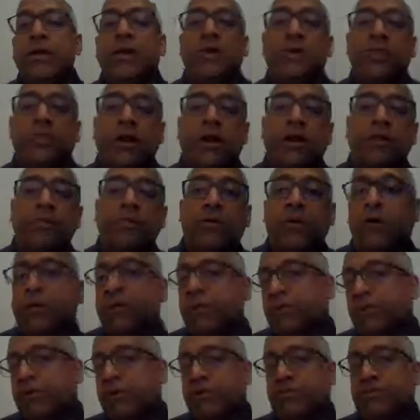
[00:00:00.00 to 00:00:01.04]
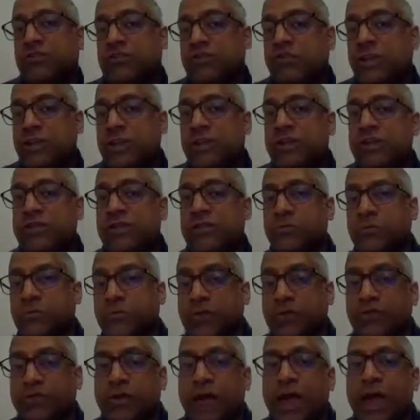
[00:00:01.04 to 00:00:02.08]
dharma, which is the Indian
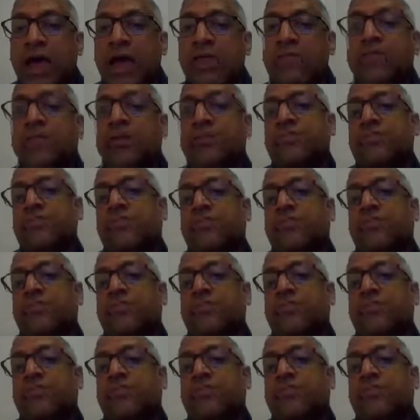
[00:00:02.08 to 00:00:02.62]
word for ethics.